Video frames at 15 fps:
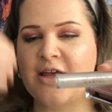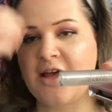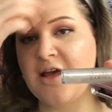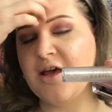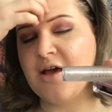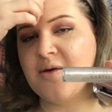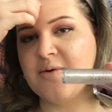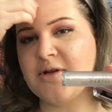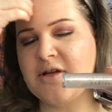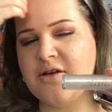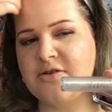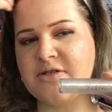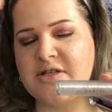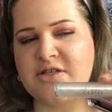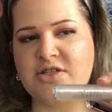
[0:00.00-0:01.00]
I'm going to
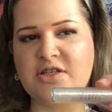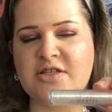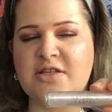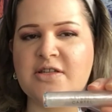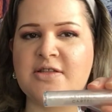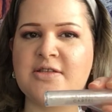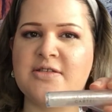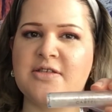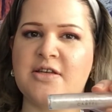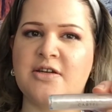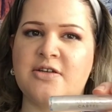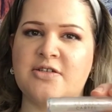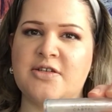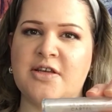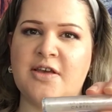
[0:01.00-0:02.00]
use this just in the
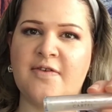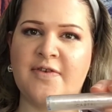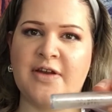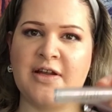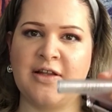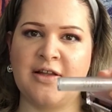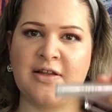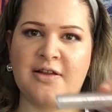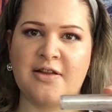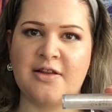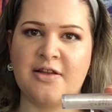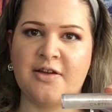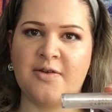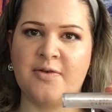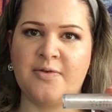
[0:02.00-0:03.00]
center to give it a
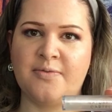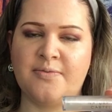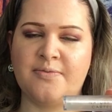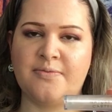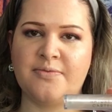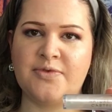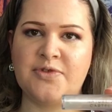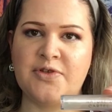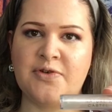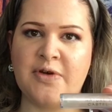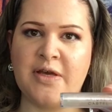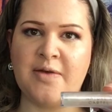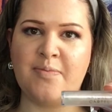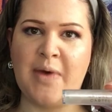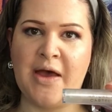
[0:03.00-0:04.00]
little
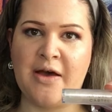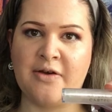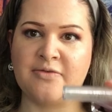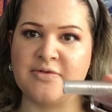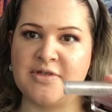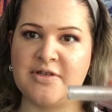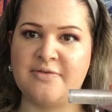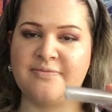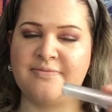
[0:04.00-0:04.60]
dewy pout.